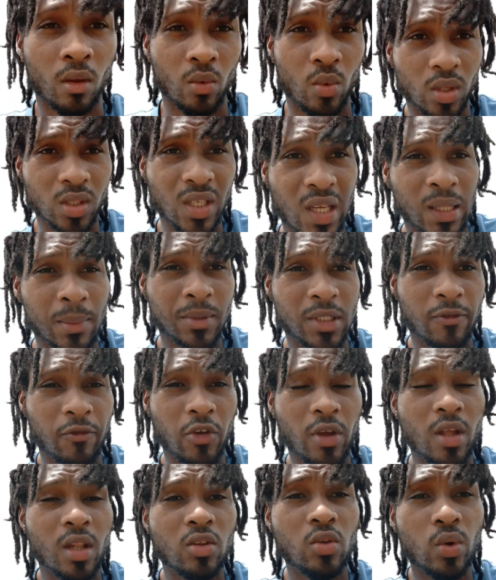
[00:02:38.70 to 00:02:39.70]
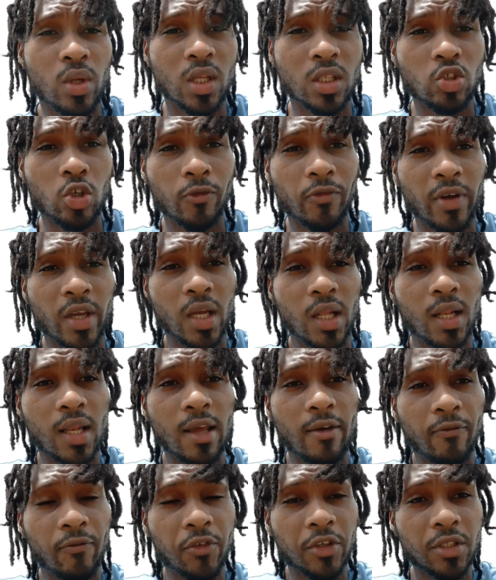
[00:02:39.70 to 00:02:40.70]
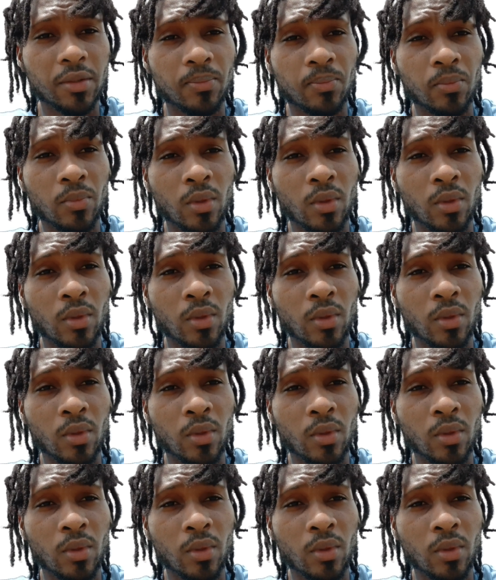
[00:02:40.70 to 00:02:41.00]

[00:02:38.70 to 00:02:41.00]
What helps if you're doing it off of your left foot,